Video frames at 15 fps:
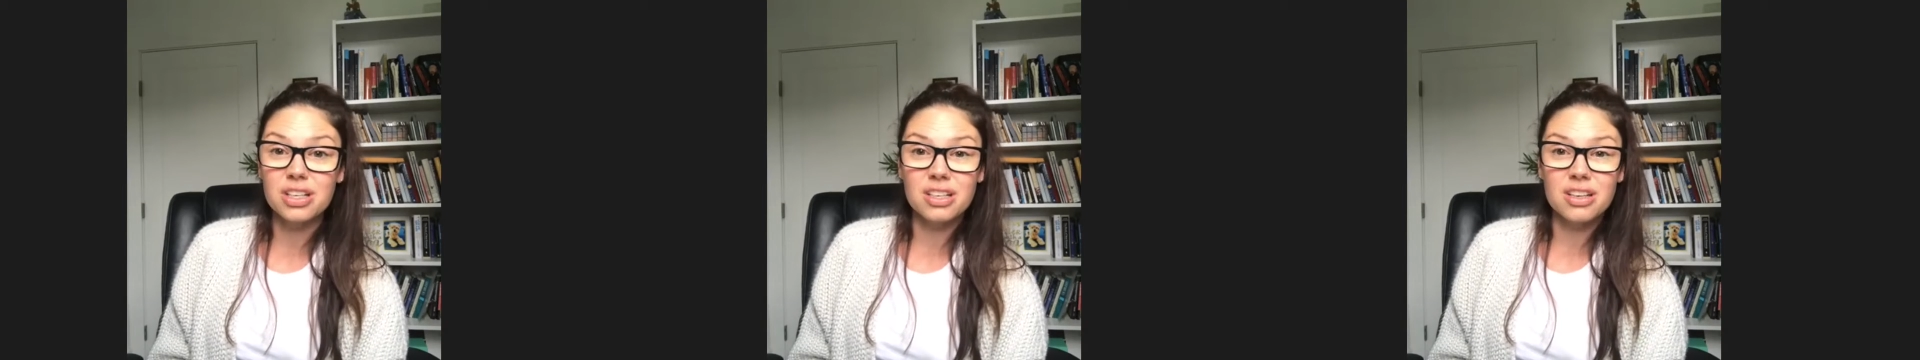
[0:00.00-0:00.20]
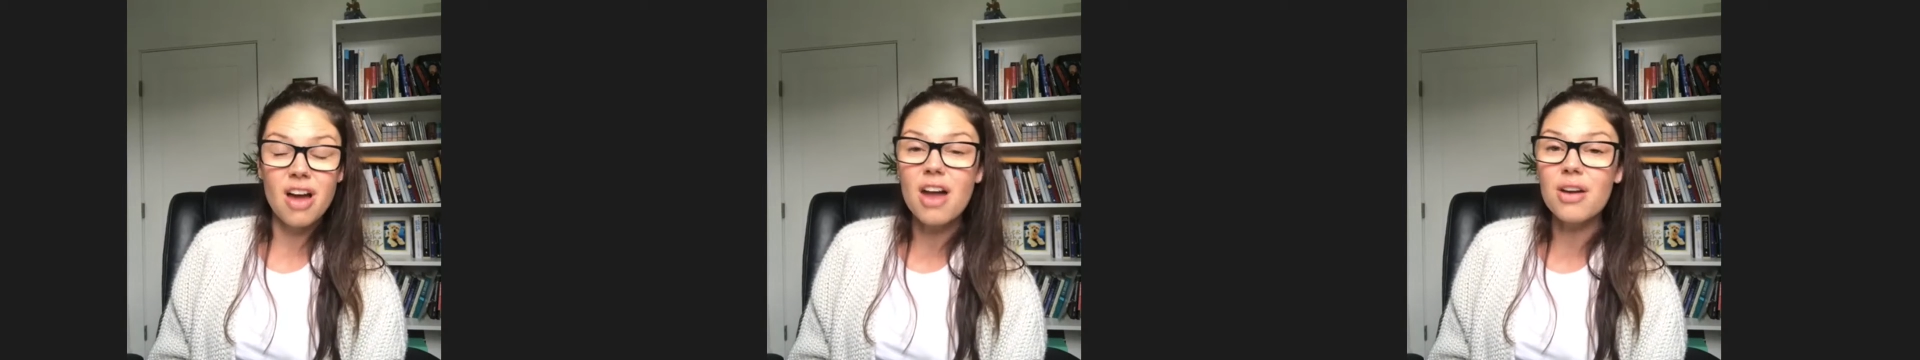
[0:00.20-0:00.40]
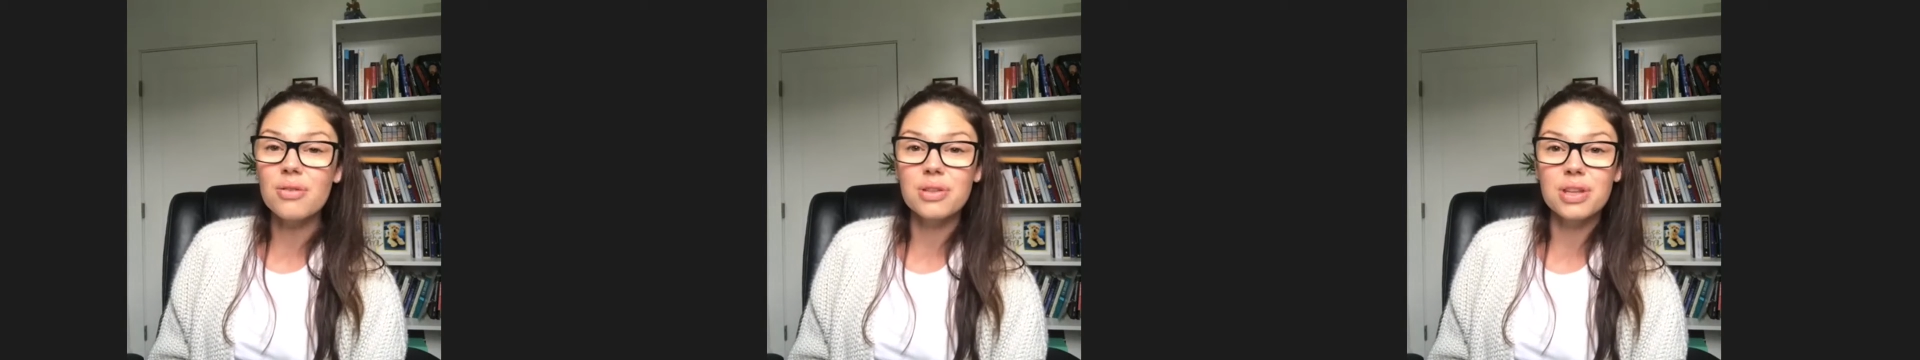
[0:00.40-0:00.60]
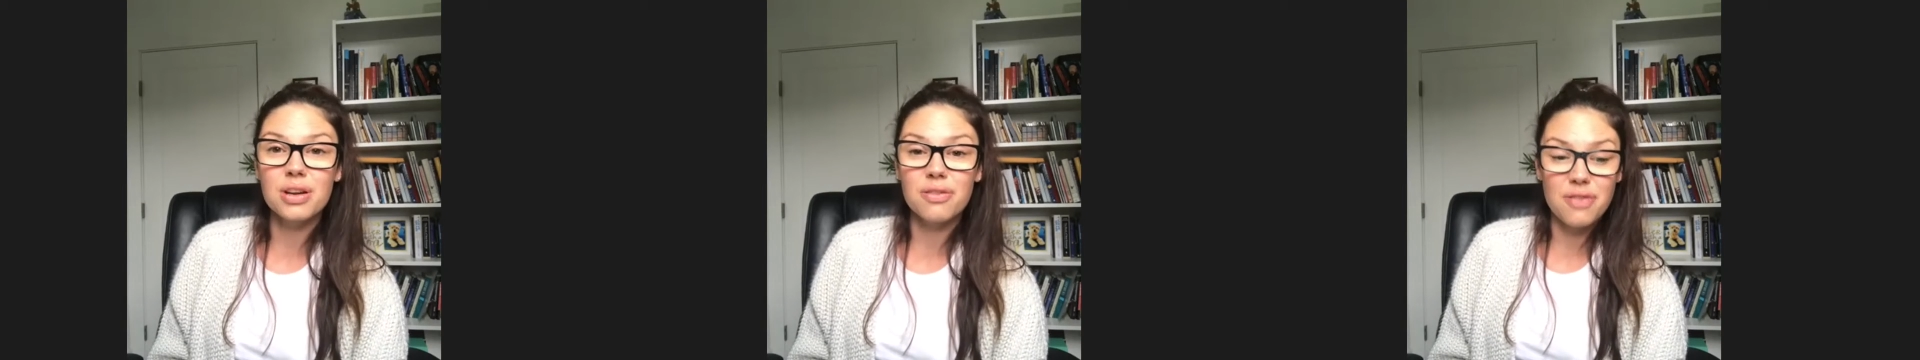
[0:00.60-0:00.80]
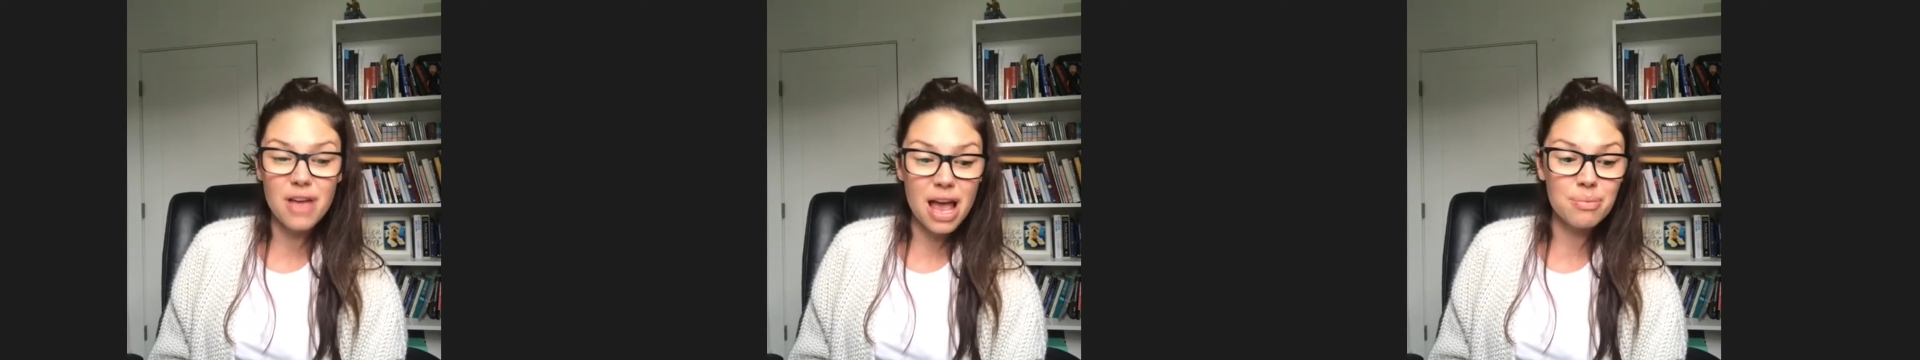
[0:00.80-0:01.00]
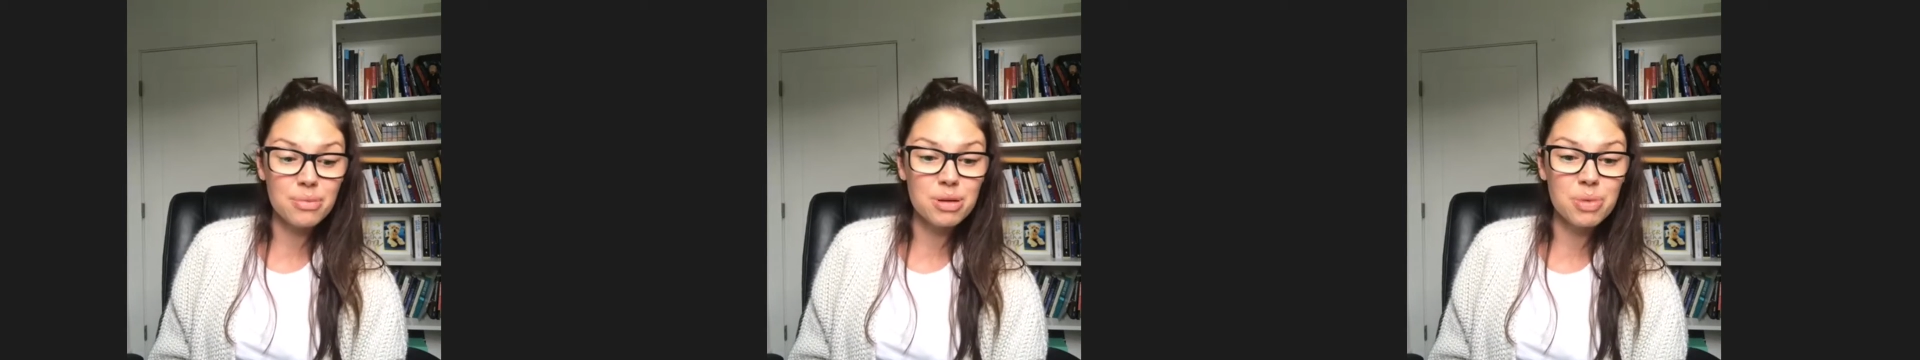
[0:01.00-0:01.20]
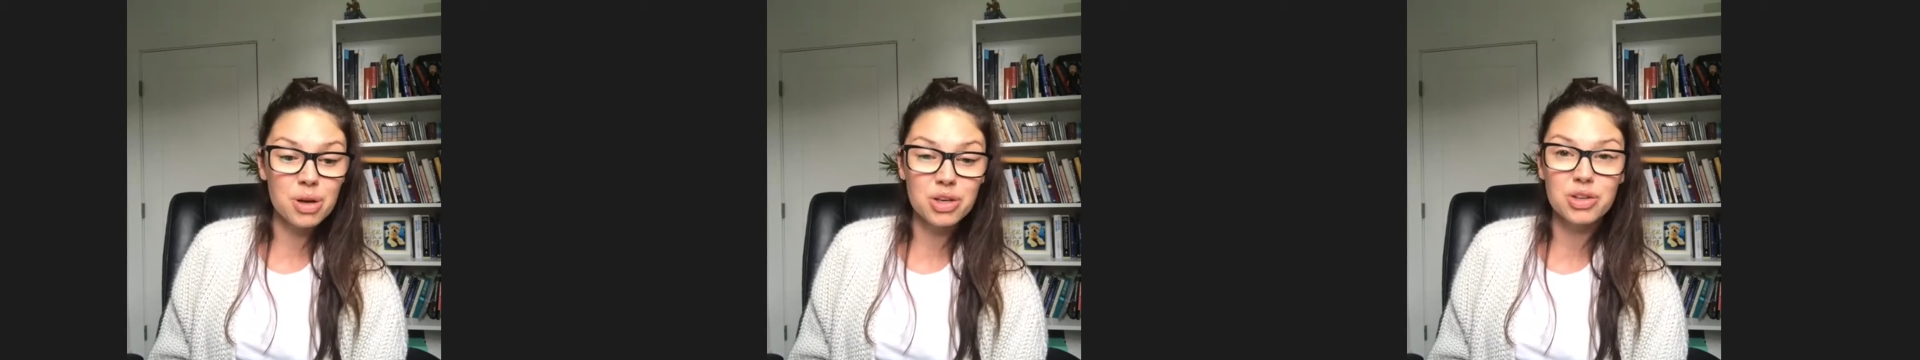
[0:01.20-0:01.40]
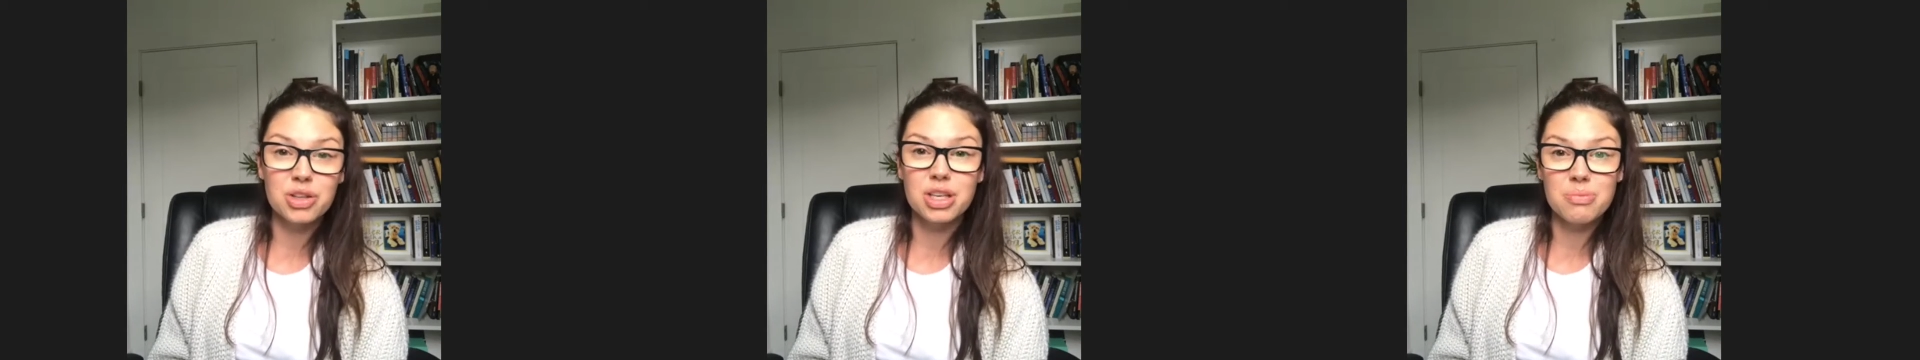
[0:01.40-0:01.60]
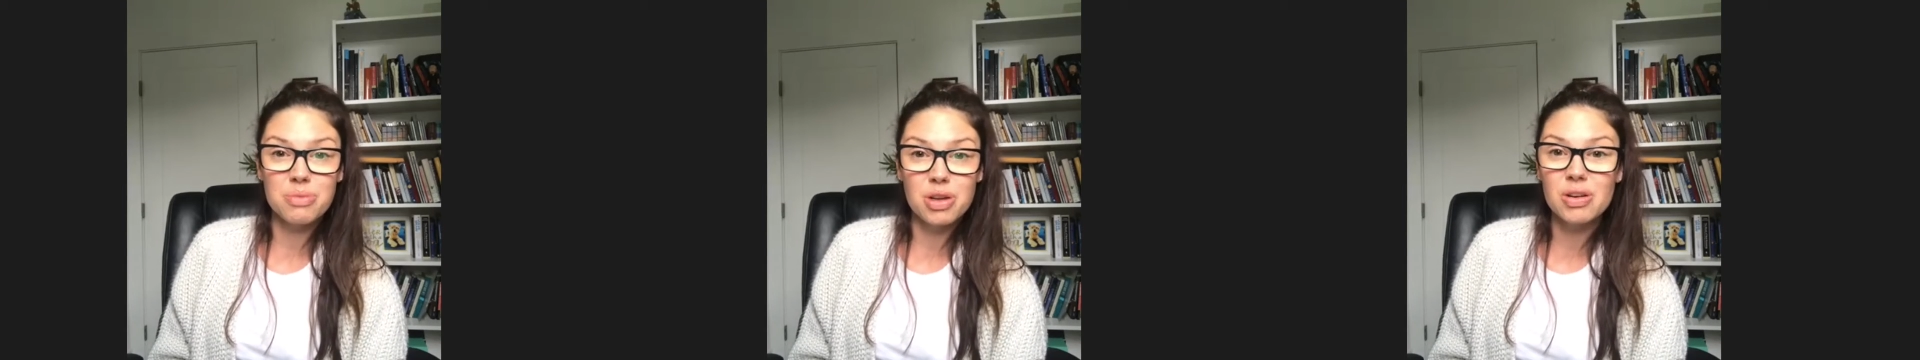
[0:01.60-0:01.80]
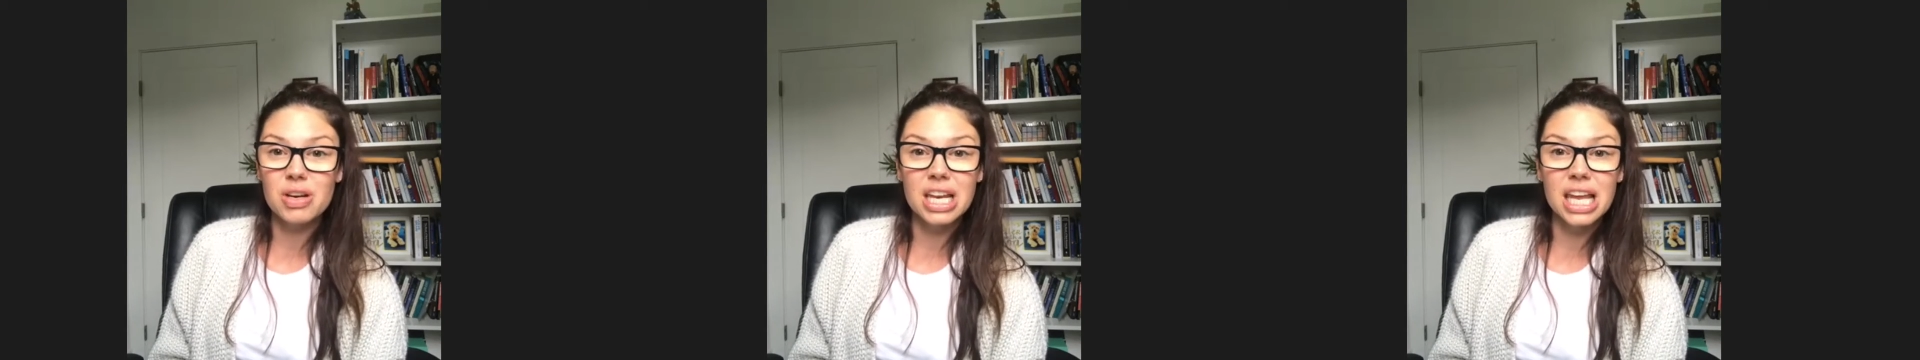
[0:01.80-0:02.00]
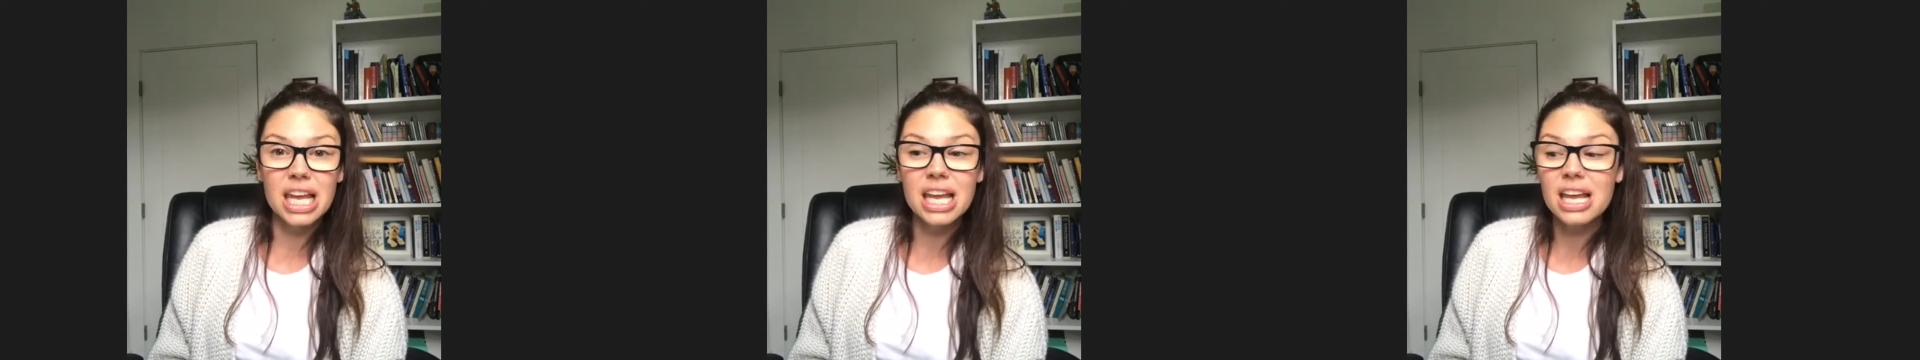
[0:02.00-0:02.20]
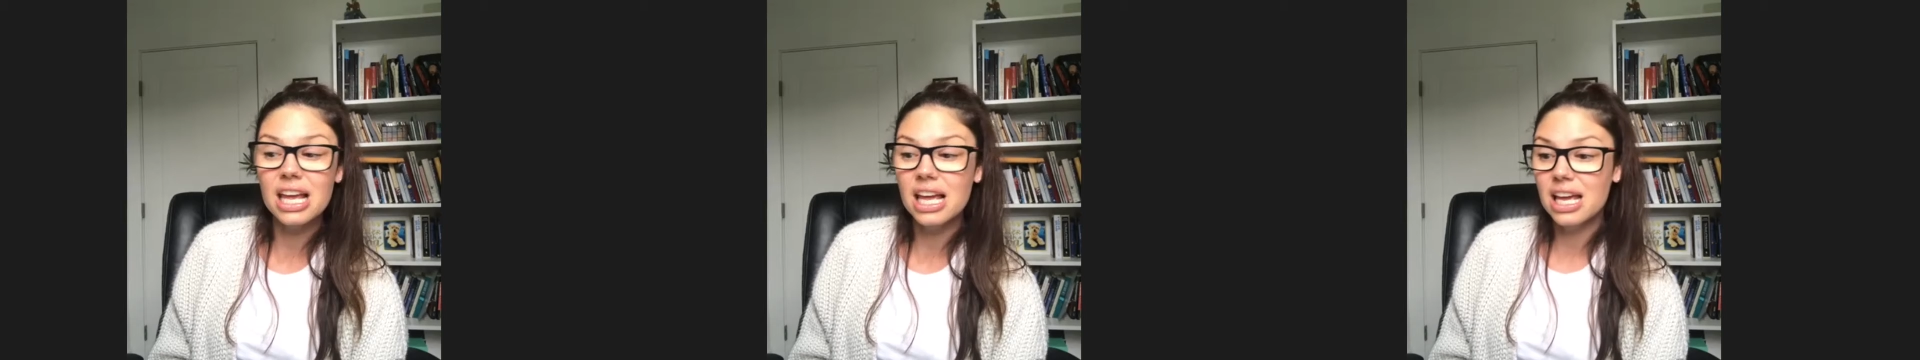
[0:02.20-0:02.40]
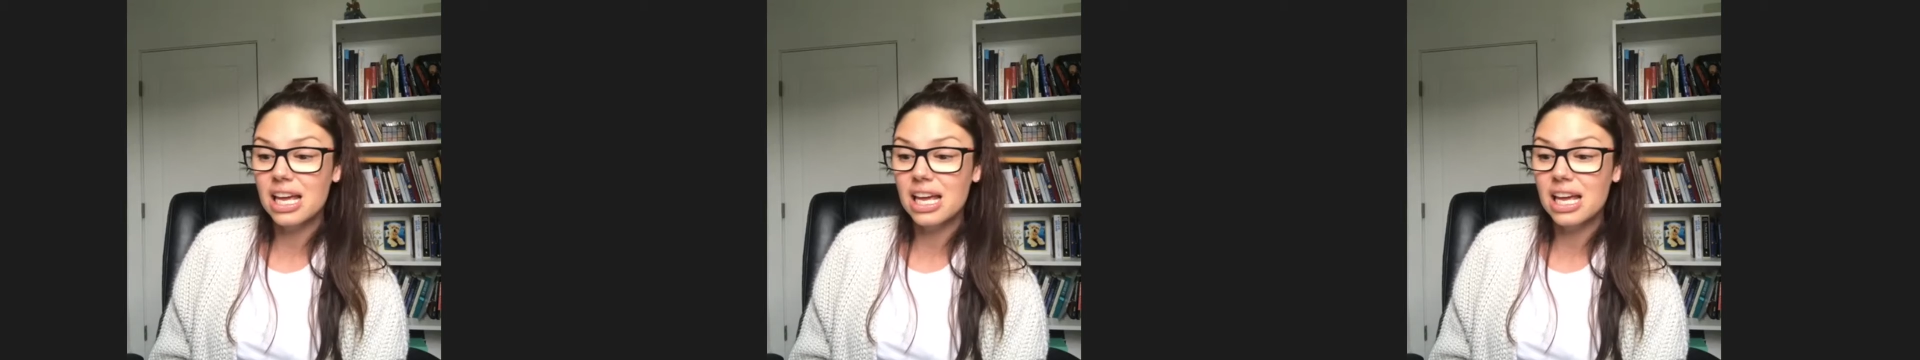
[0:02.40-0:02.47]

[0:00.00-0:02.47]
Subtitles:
not only your family, but your community.